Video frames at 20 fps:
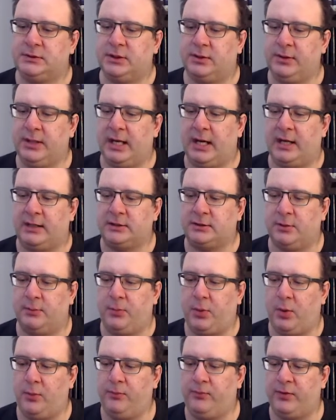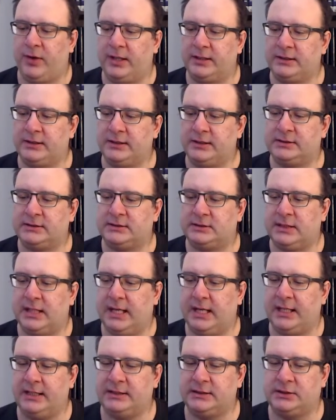So yeah, so Pope
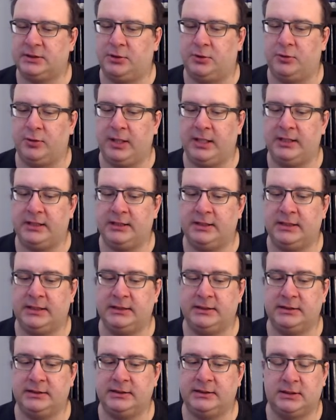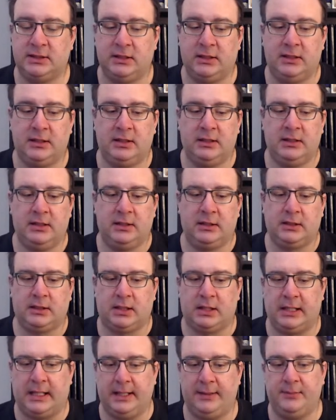Francis has created his
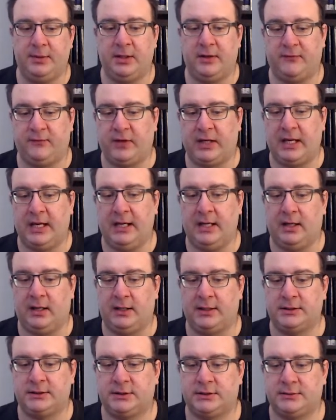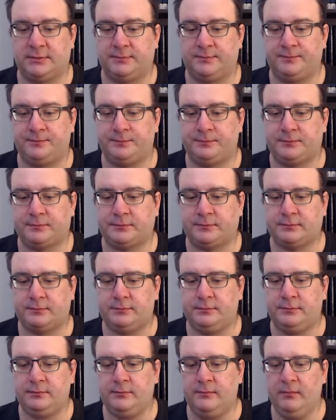climate of chaos,
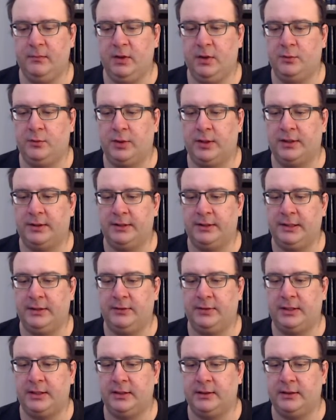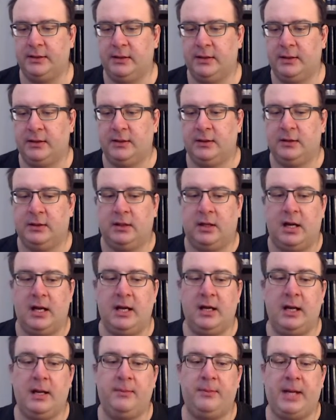where you can
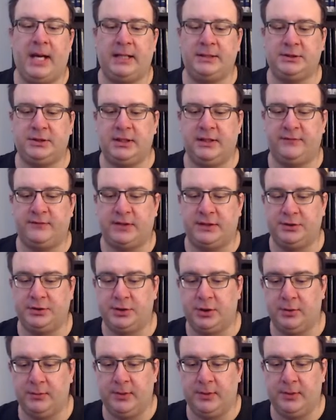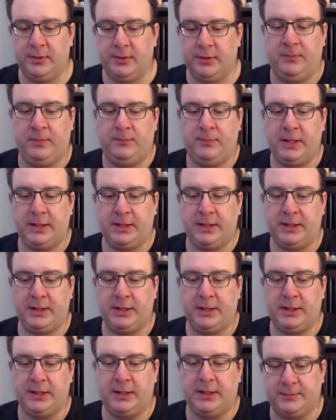imagine if the German
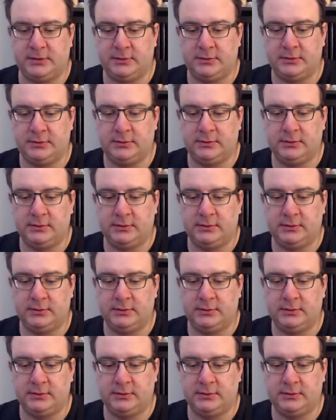bishops